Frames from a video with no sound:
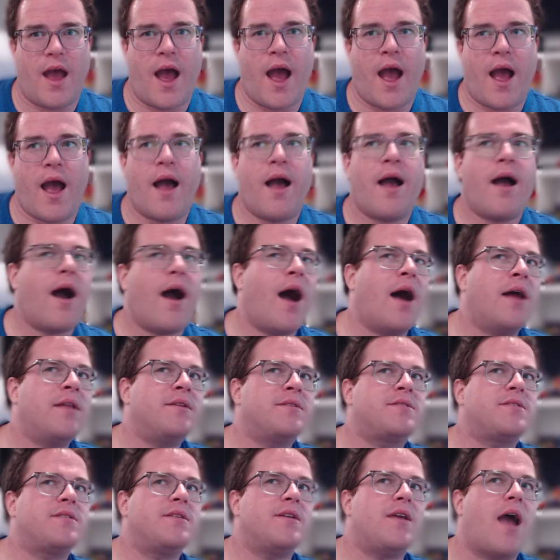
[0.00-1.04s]

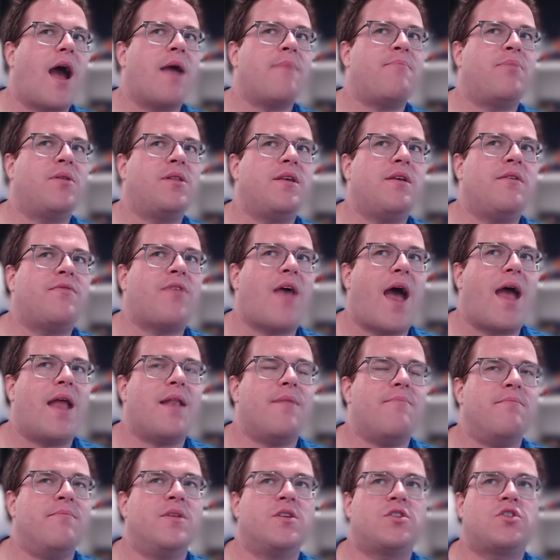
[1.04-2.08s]
I believe
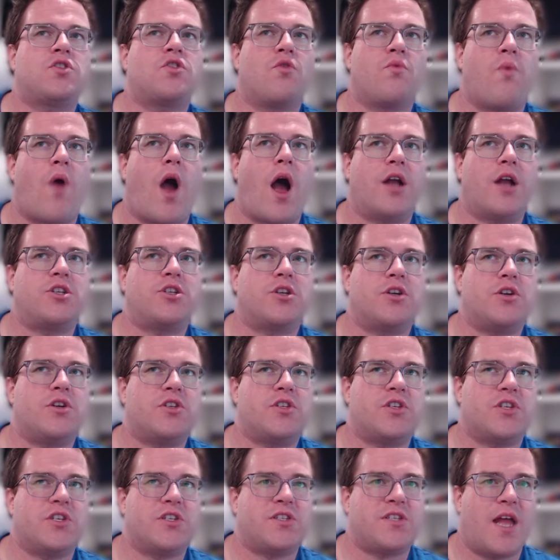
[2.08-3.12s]
that Mr.
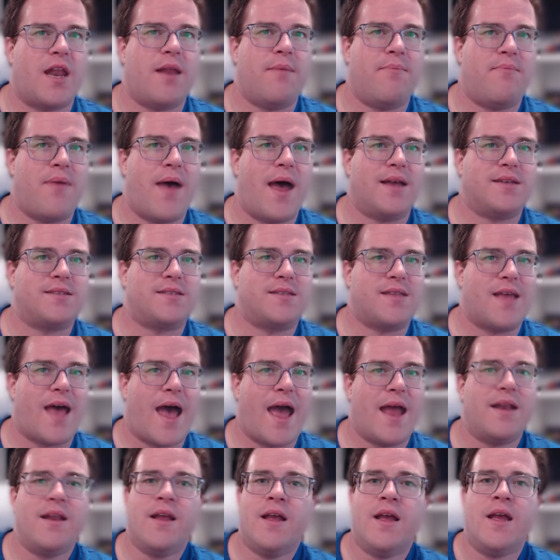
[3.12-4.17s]
Rogers said it best,
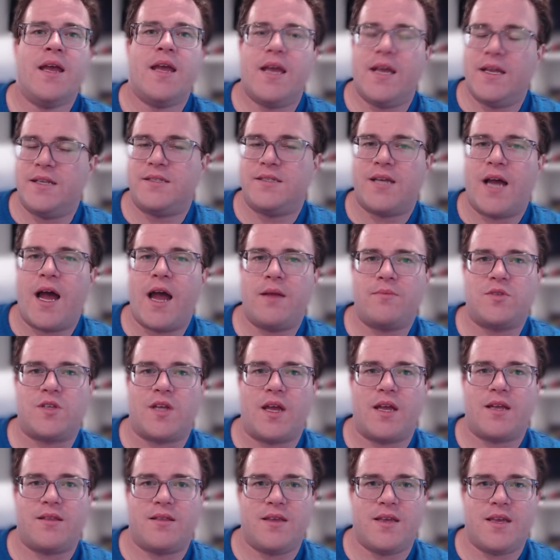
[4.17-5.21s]
that in times
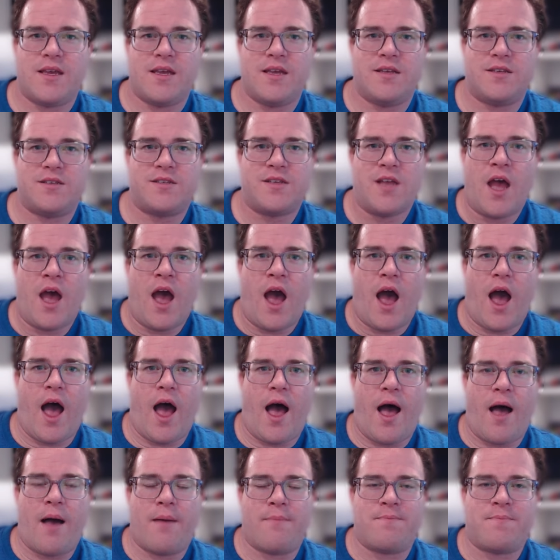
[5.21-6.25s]
like these,
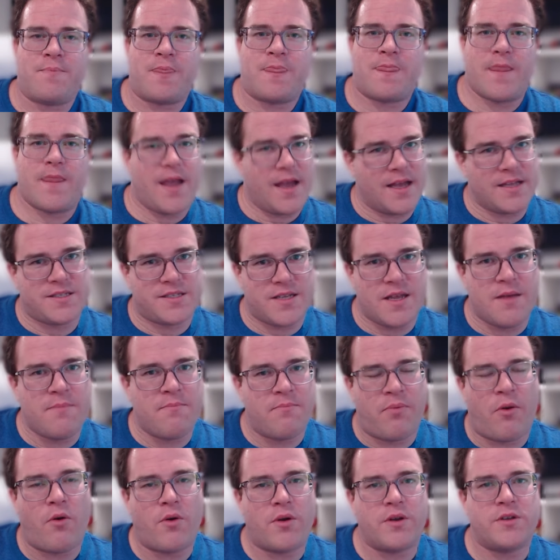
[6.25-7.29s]
it's
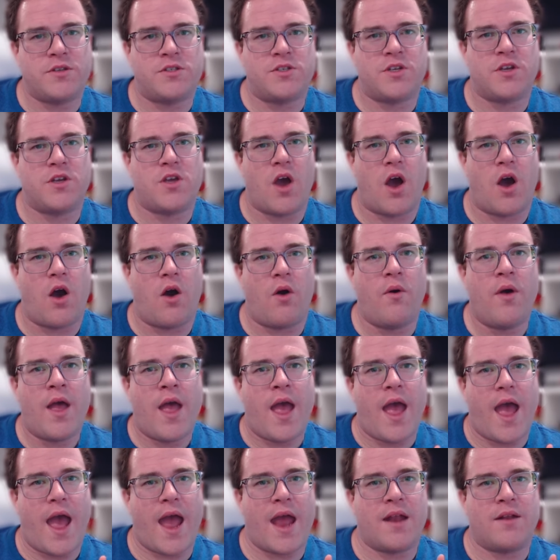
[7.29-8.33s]
important to go
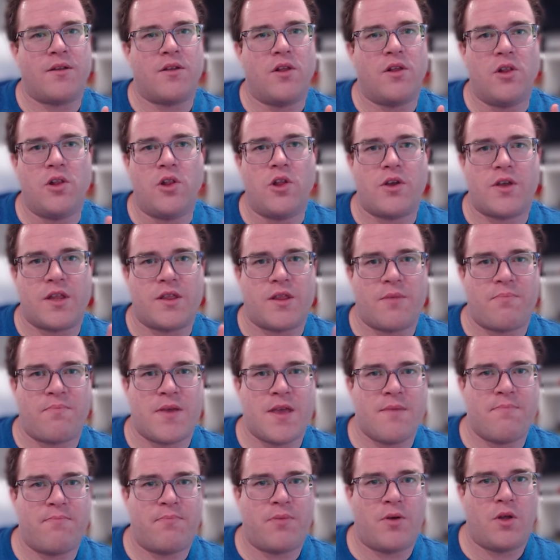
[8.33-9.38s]
and look at the
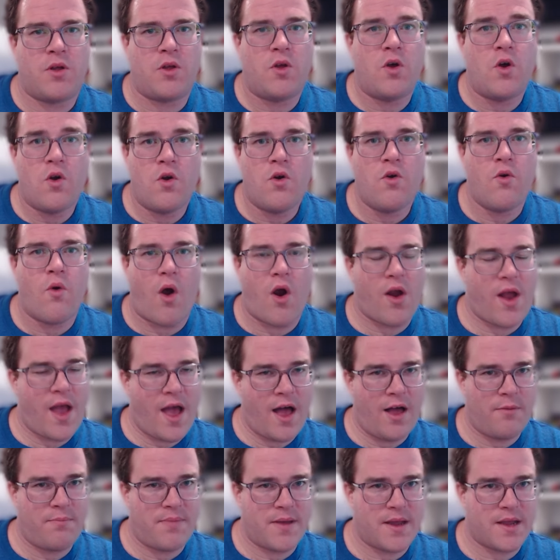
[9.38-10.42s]
people who are
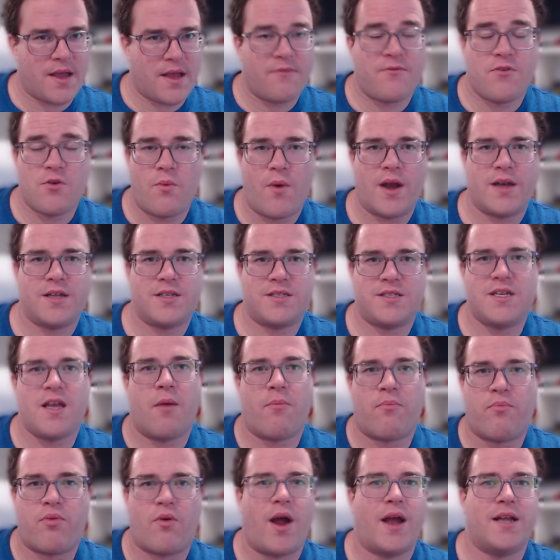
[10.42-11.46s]
helping. If you want to see a
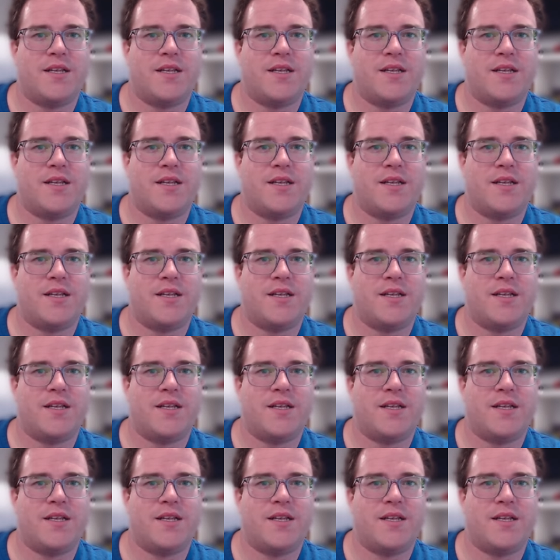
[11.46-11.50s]
bright